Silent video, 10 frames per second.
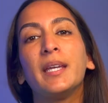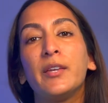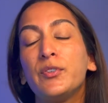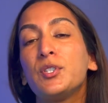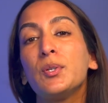
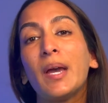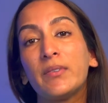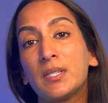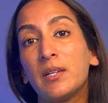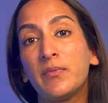If you do have a
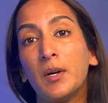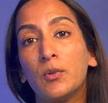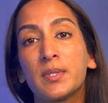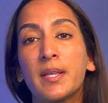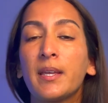ton of
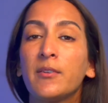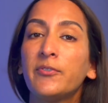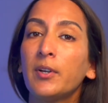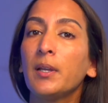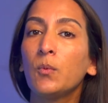moles, then
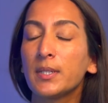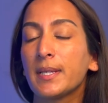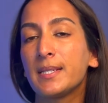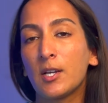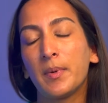follow what I
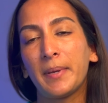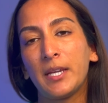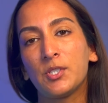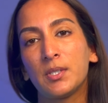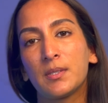tell my
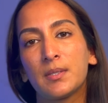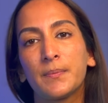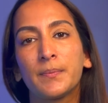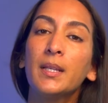patients.